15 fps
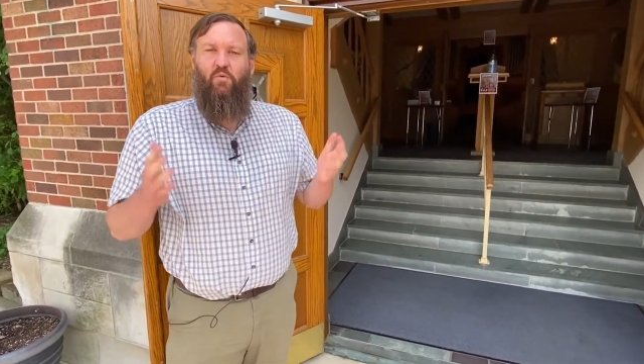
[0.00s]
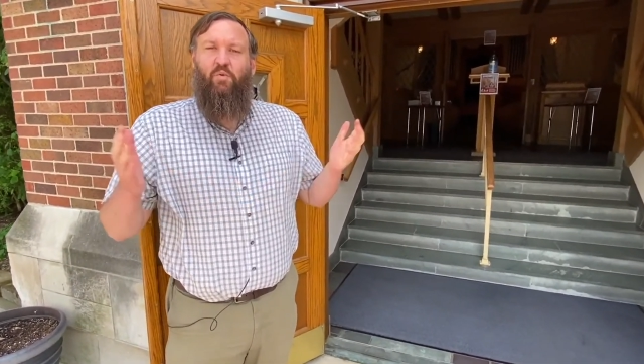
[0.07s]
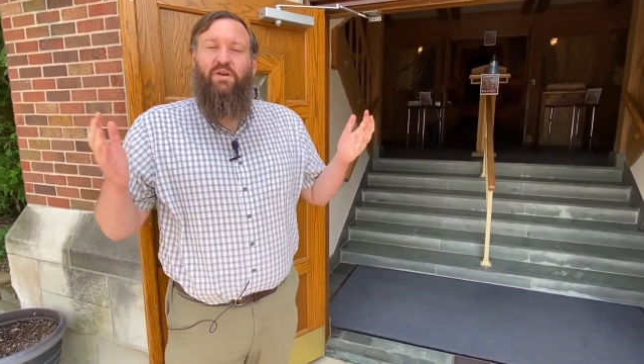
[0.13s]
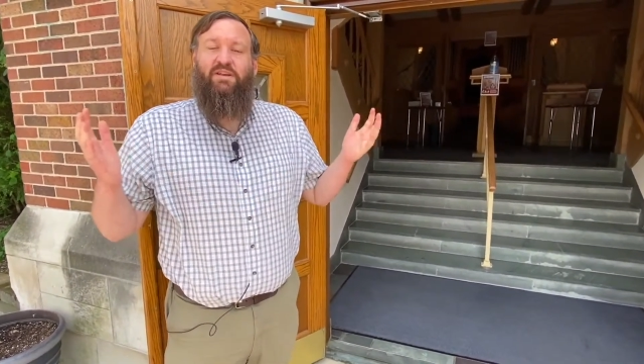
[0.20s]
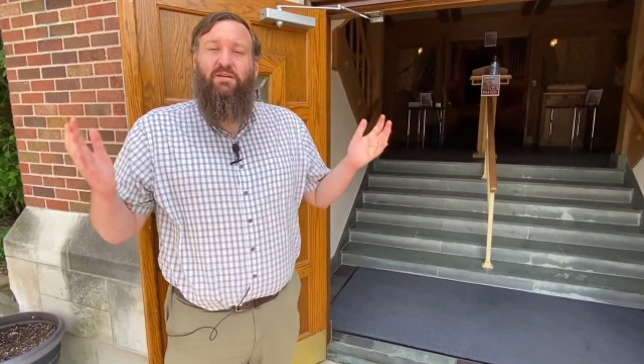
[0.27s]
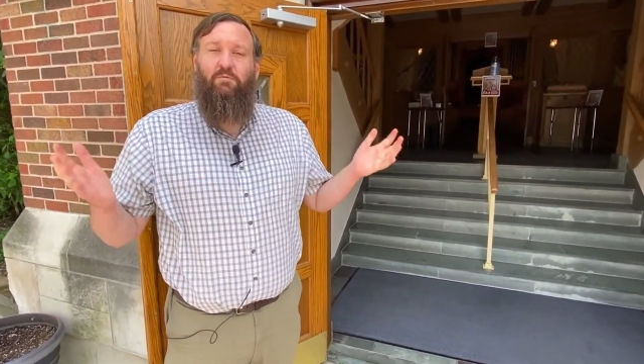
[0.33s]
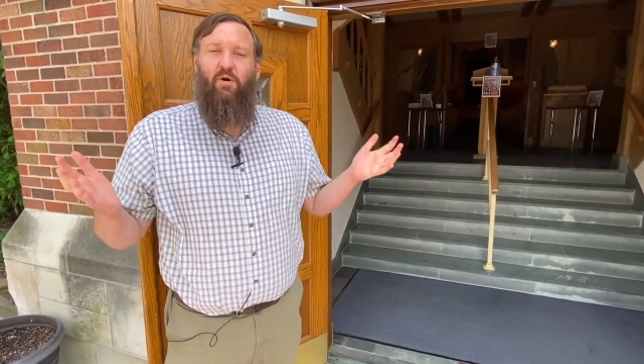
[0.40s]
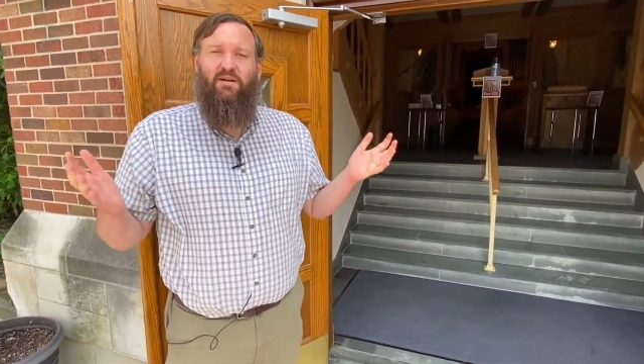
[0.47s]
We
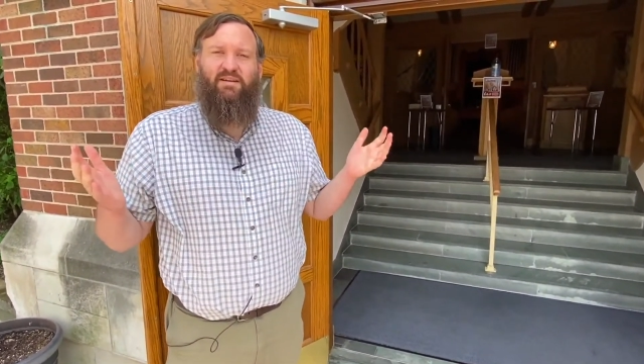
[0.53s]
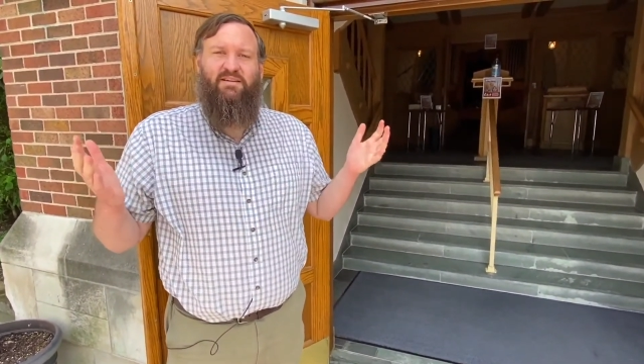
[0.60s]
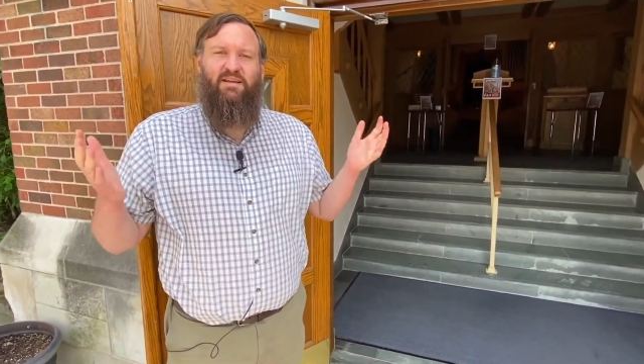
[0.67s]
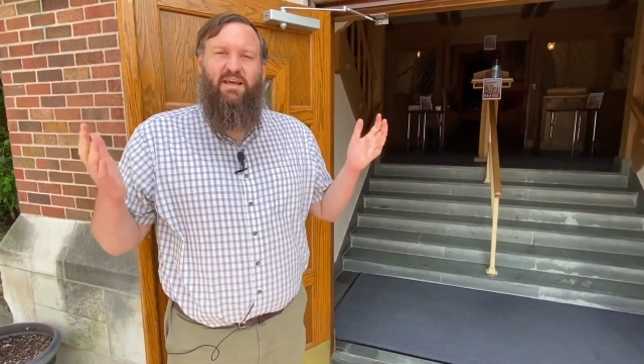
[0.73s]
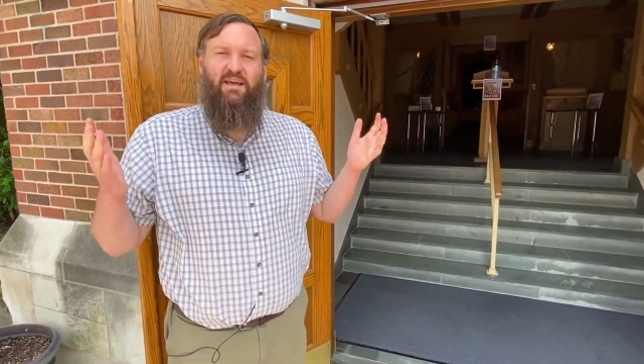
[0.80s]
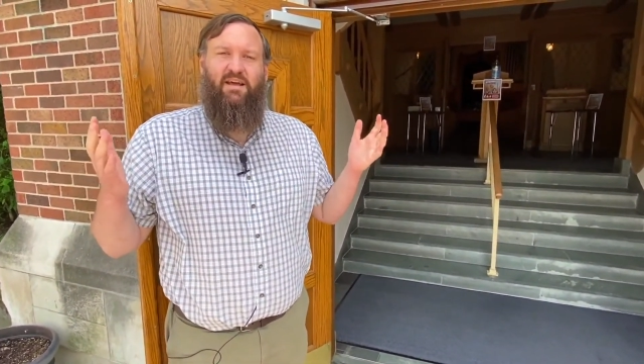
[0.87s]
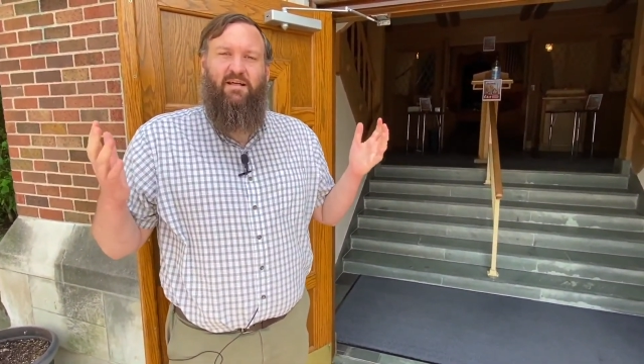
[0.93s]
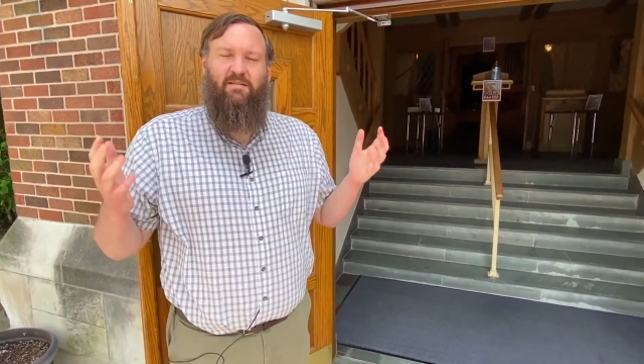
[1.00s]
did want to
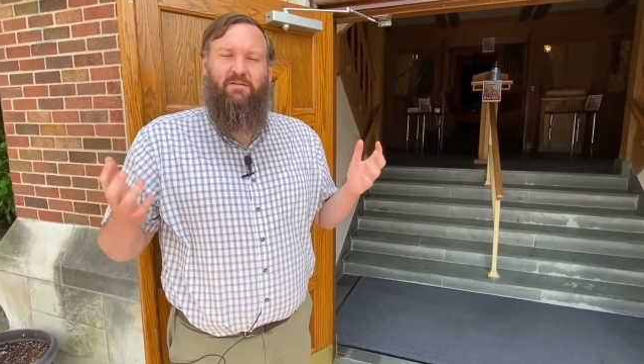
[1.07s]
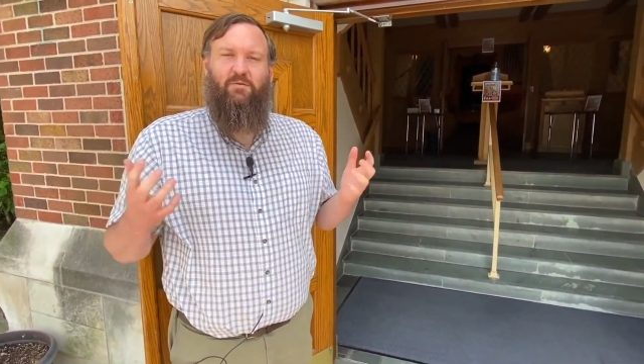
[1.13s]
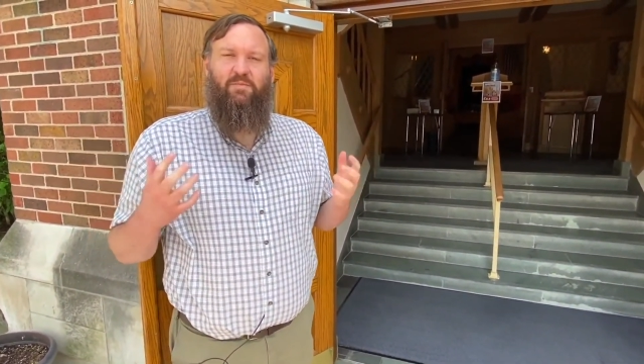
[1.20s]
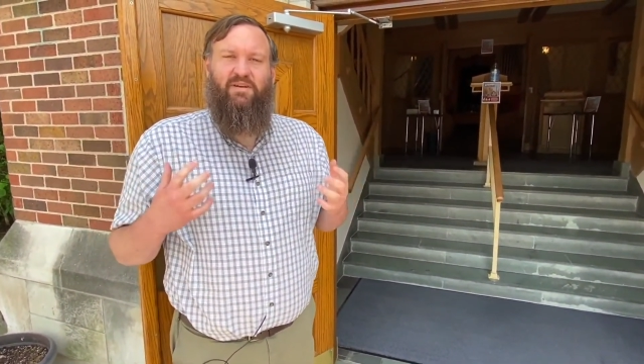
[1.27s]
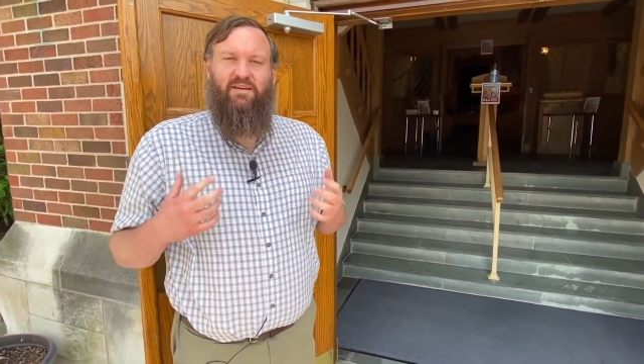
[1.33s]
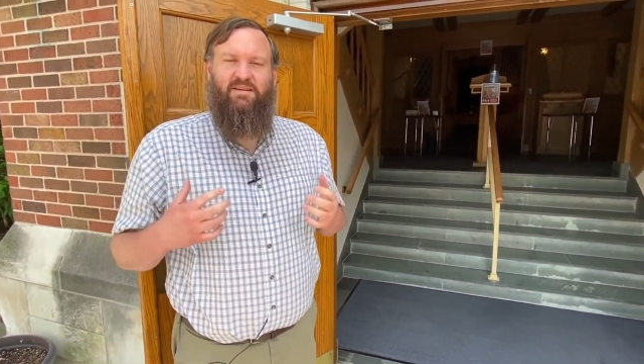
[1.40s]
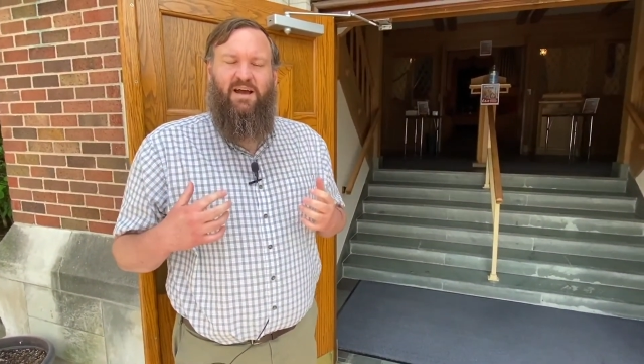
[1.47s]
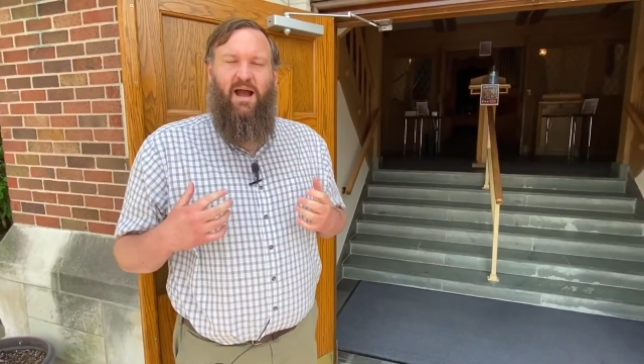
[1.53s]
take a little
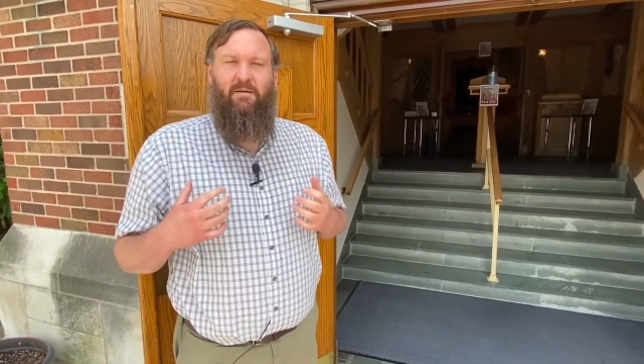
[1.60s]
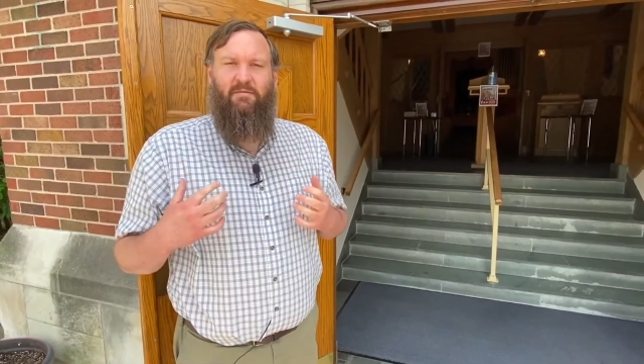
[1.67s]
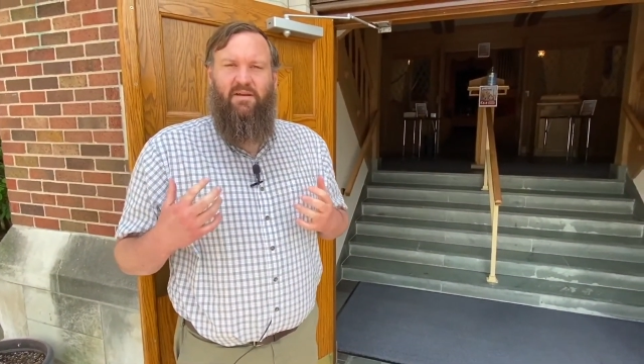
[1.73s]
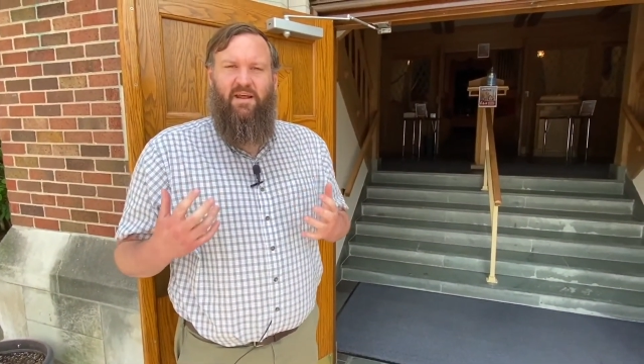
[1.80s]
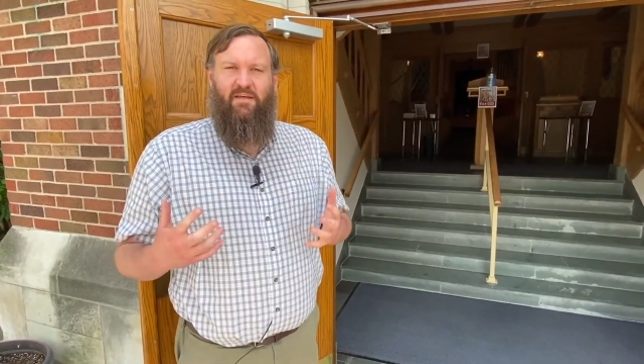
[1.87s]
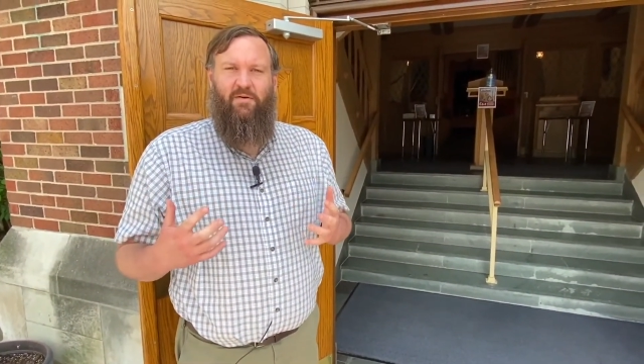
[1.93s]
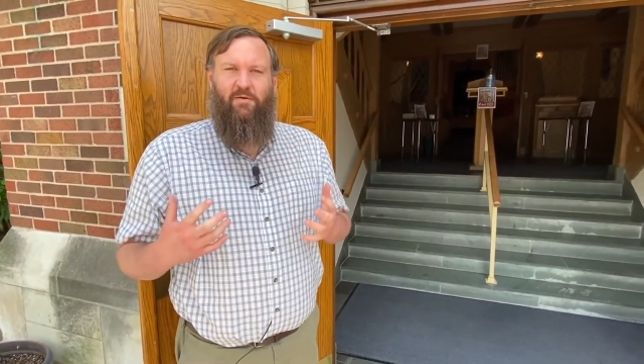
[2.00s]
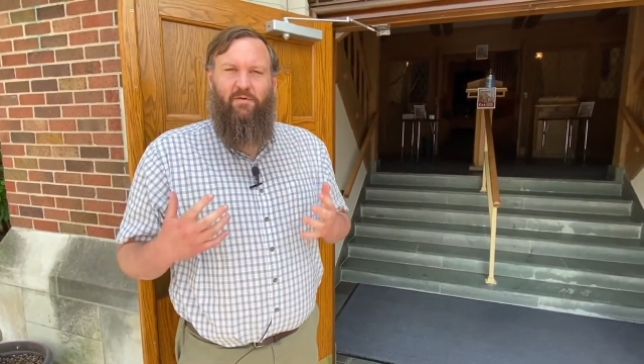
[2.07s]
bit of time
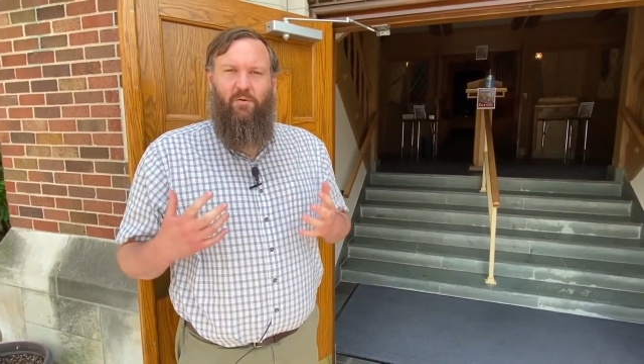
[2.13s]
today, though,